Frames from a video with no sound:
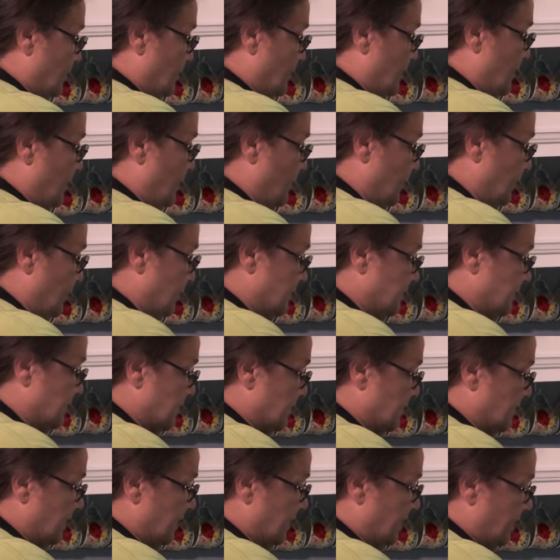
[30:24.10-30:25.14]
And we're just
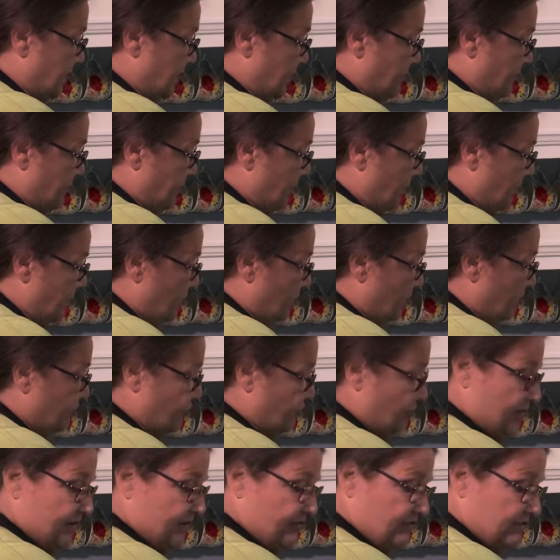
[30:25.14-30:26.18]
going to keep
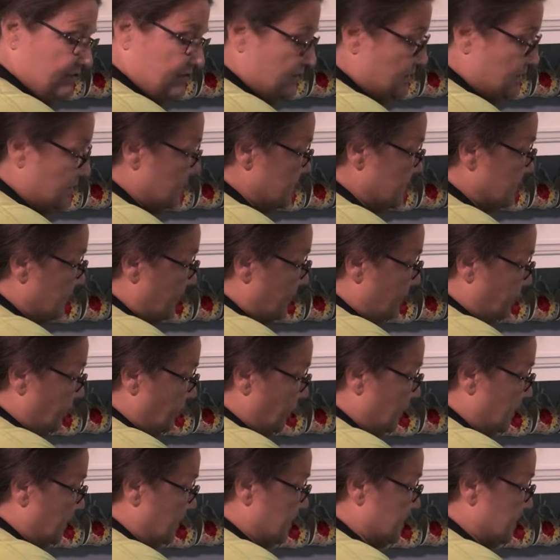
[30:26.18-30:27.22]
dredging these and
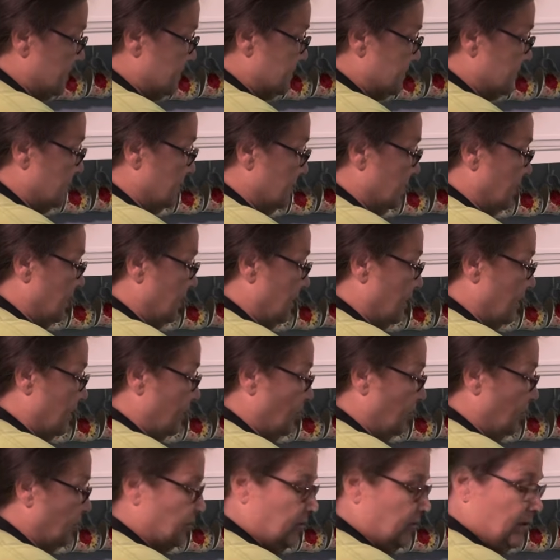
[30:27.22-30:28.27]
putting these in. I'm
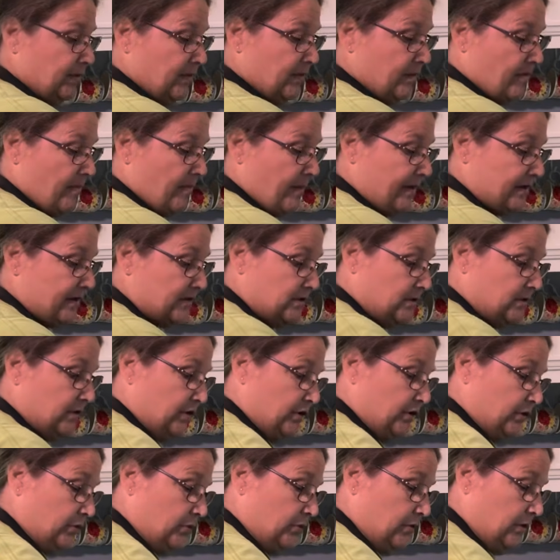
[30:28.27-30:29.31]
going to do them about
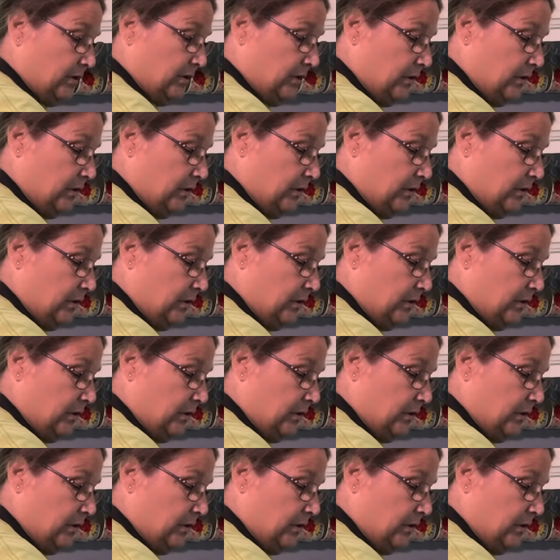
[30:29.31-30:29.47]
two